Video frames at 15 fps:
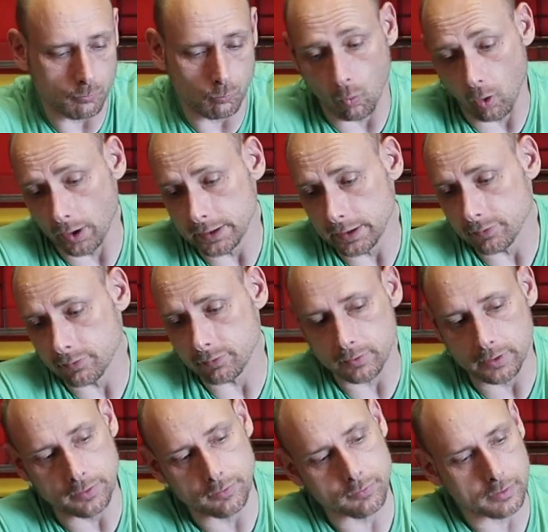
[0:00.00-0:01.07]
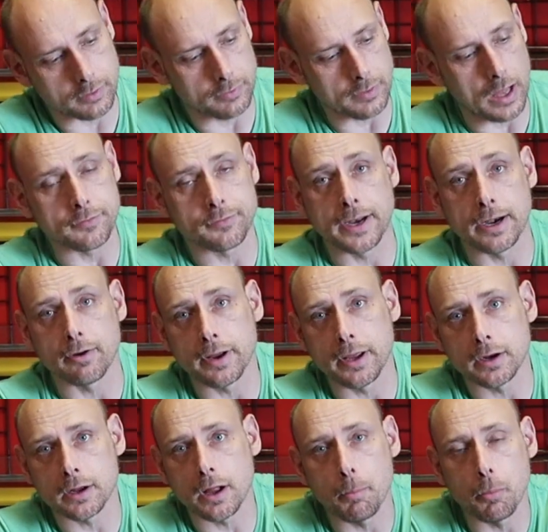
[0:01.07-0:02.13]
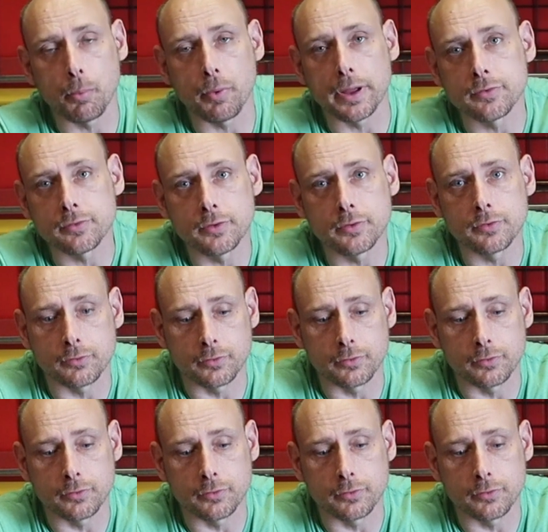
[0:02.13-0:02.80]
one, it's not tearing in a couple places.